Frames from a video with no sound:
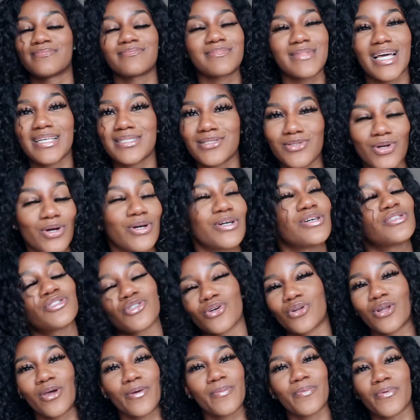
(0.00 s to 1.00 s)
that's not because
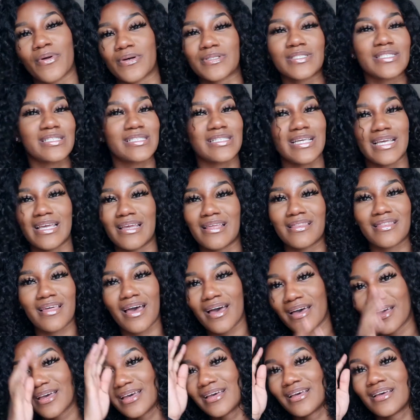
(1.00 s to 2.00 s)
you're low porosity
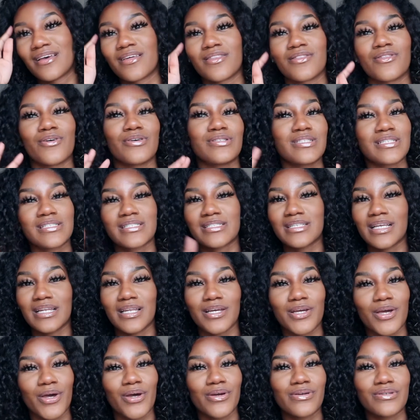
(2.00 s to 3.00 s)
either. Those are
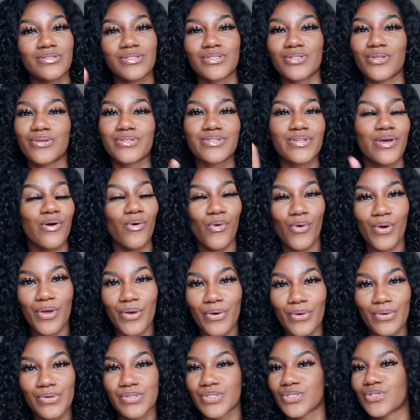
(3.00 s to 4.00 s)
silicones, those are
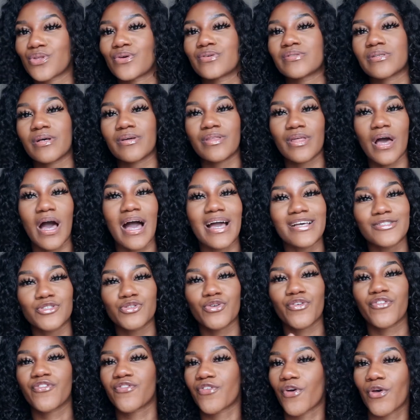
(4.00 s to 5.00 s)
oils, those are
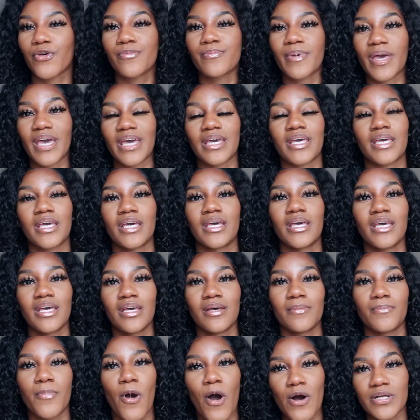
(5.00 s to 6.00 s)
hydrophobic
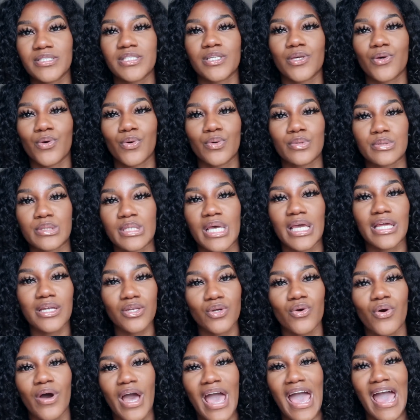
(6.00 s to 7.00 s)
particles in
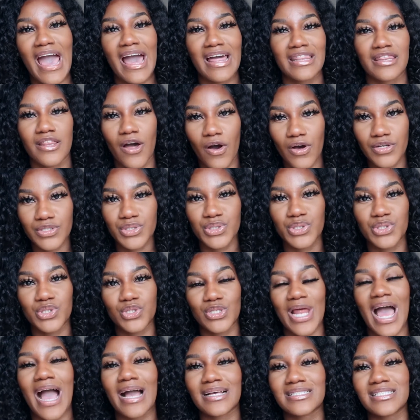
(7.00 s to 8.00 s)
your hair that are
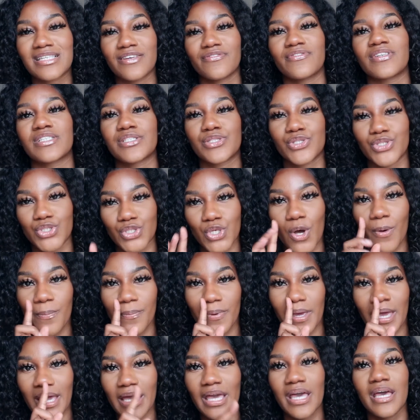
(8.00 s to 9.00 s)
actively
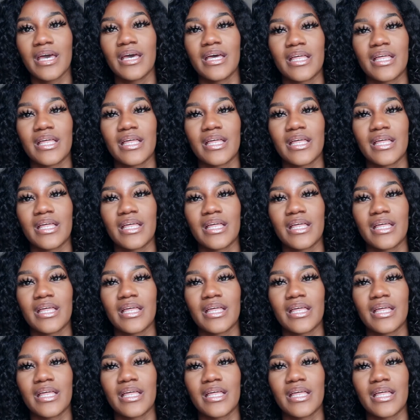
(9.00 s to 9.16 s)
stopping